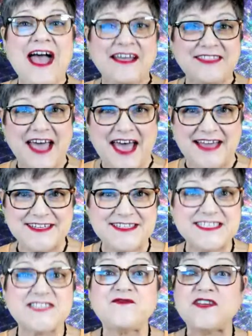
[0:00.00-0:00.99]
At the end of
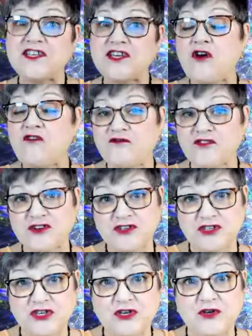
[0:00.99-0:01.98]
this video for
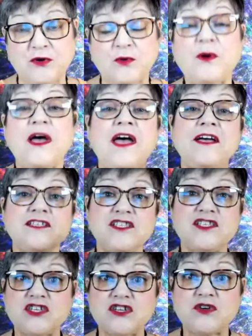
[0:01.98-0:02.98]
you
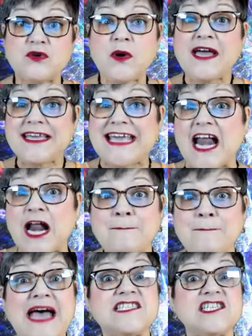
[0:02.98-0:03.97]
to get a
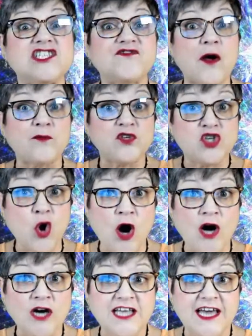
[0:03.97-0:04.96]
message from
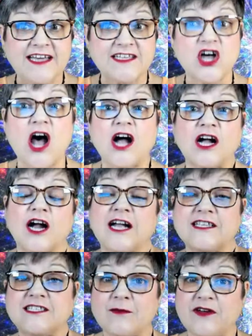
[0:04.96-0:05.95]
your late talker
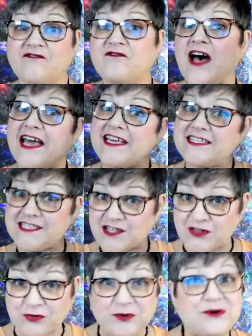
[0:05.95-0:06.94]
and some advice
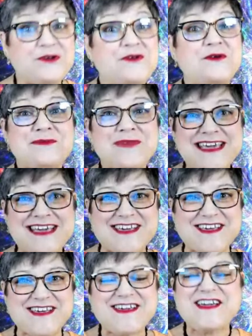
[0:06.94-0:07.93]
through
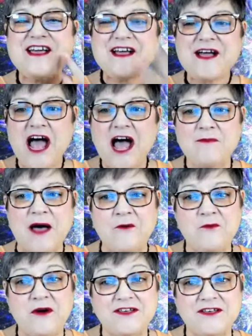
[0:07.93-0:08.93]
me
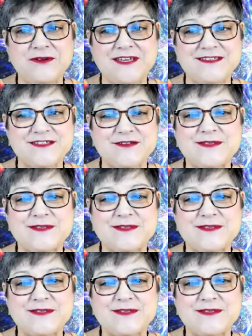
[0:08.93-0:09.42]
about what you can do.